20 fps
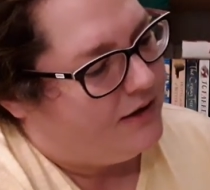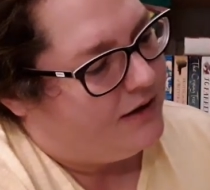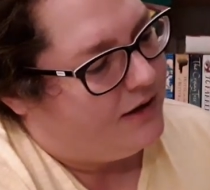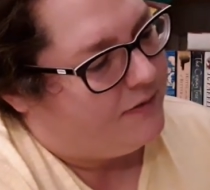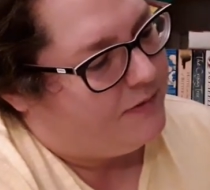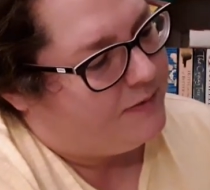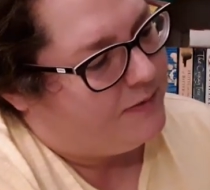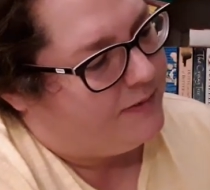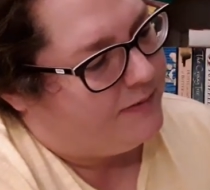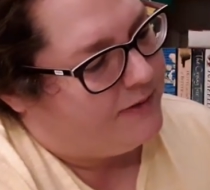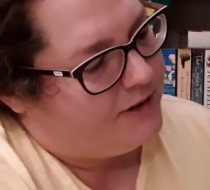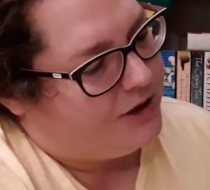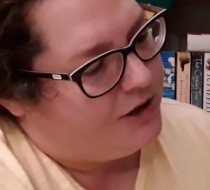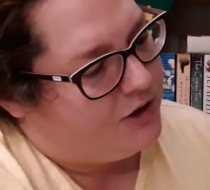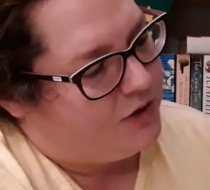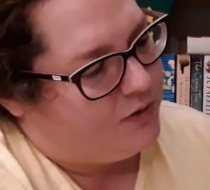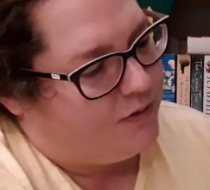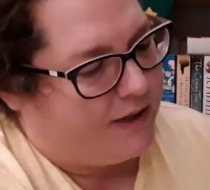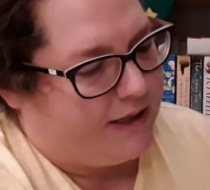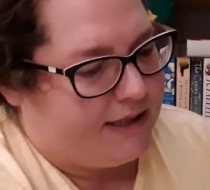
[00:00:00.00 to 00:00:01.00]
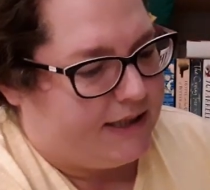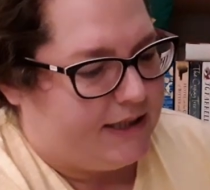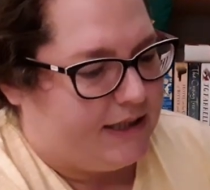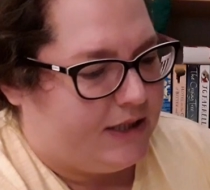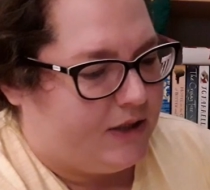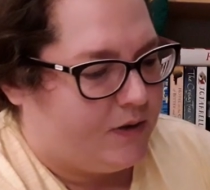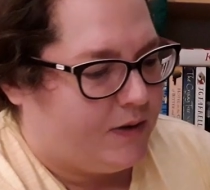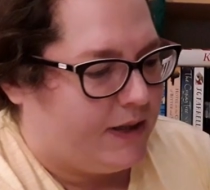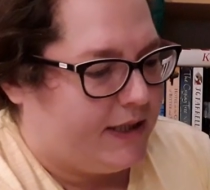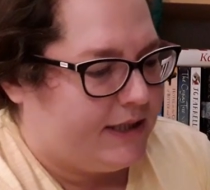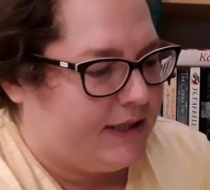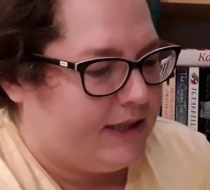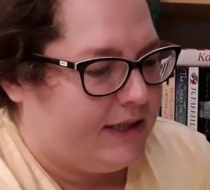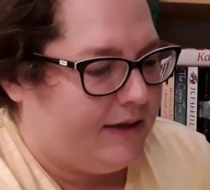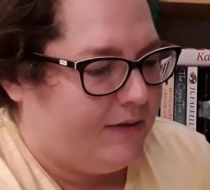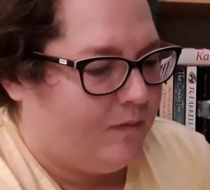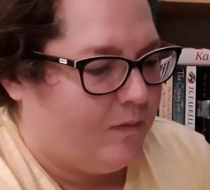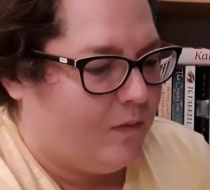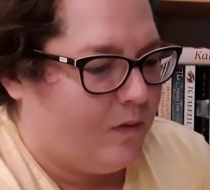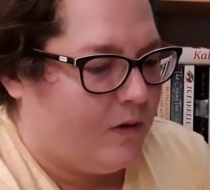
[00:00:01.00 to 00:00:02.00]
So it was published in
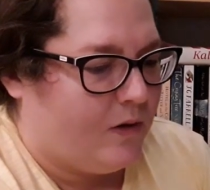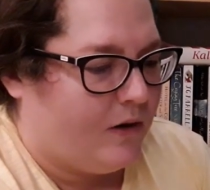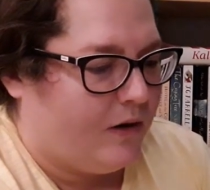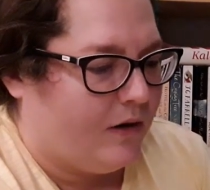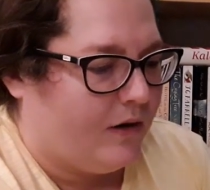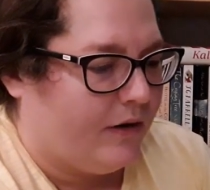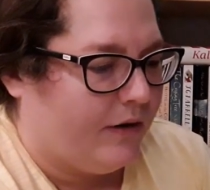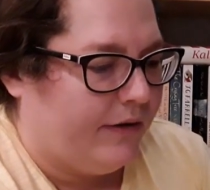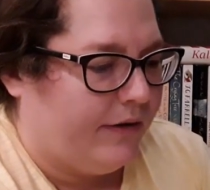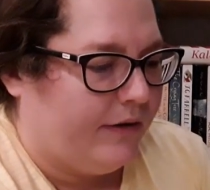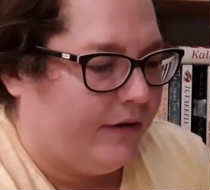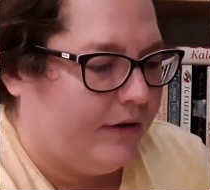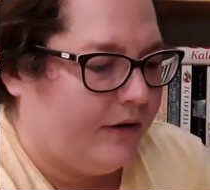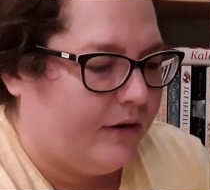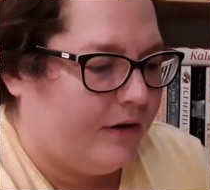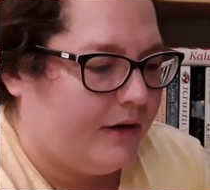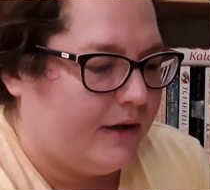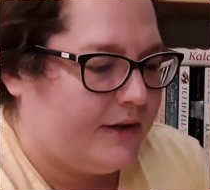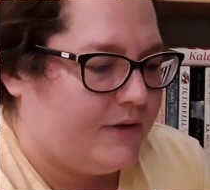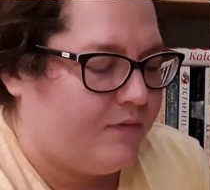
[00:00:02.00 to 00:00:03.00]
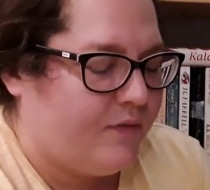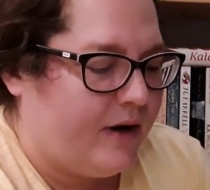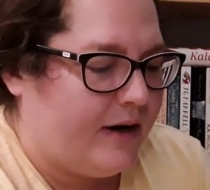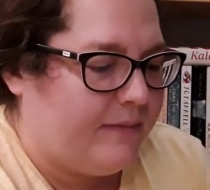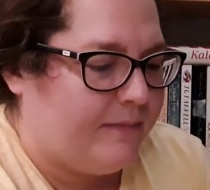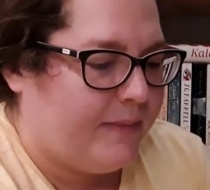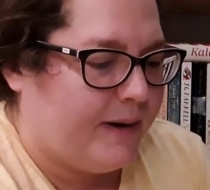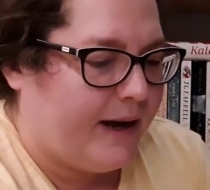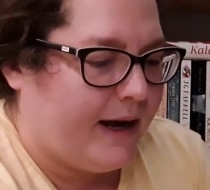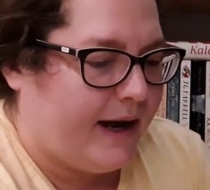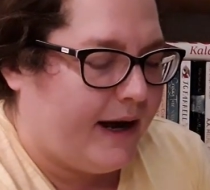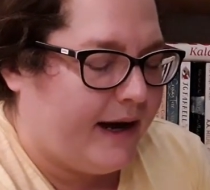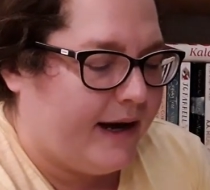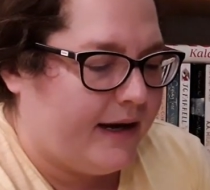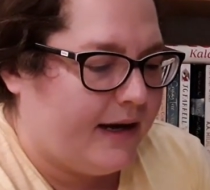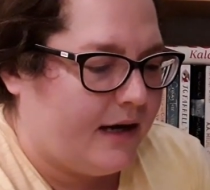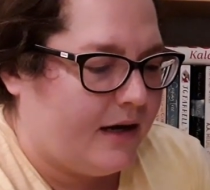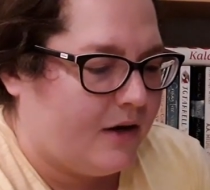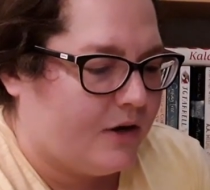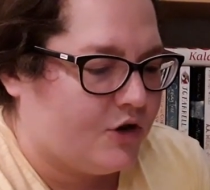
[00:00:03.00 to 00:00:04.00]
2021. It's written by
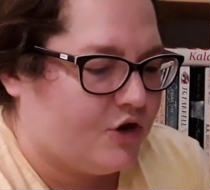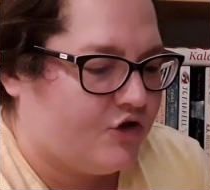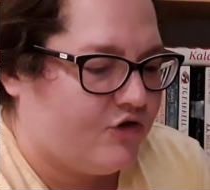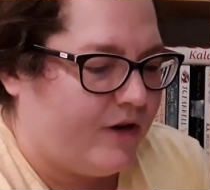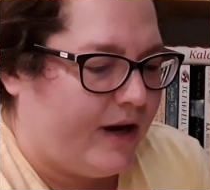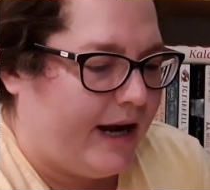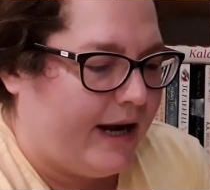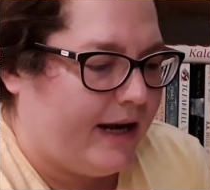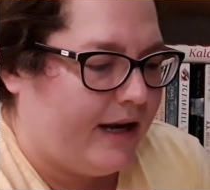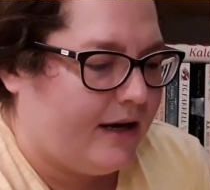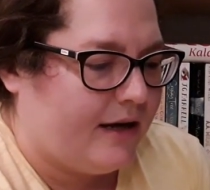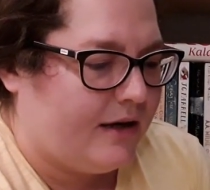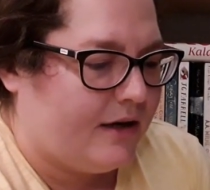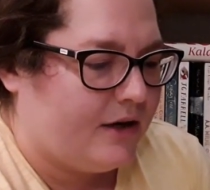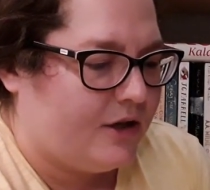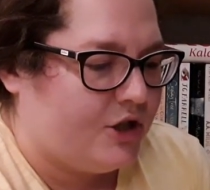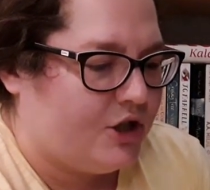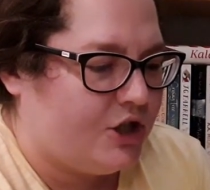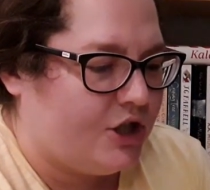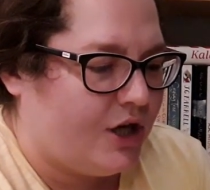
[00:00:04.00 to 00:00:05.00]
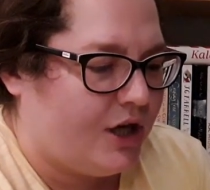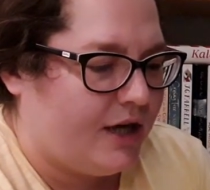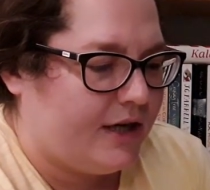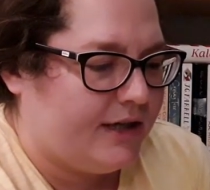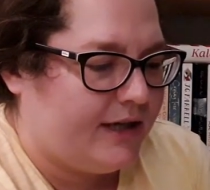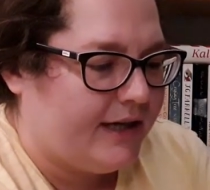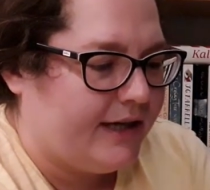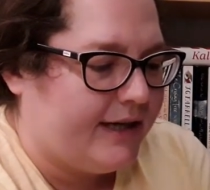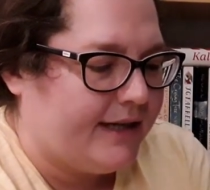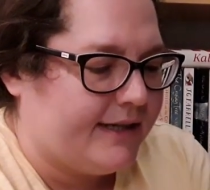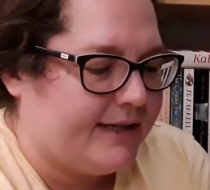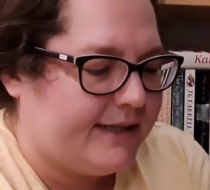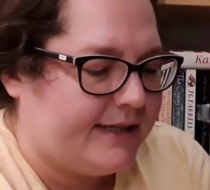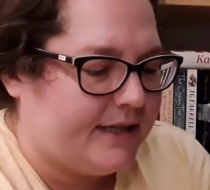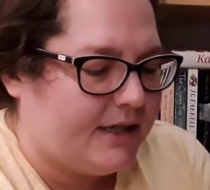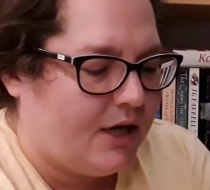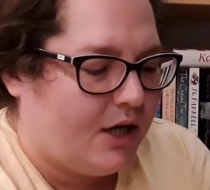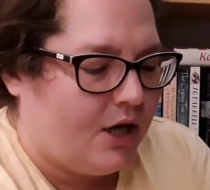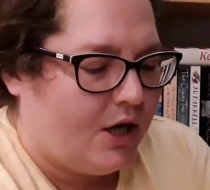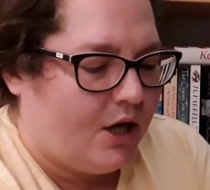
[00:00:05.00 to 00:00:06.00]
an Australian
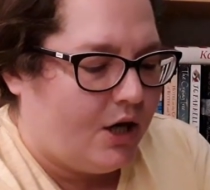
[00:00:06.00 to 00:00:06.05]
journalist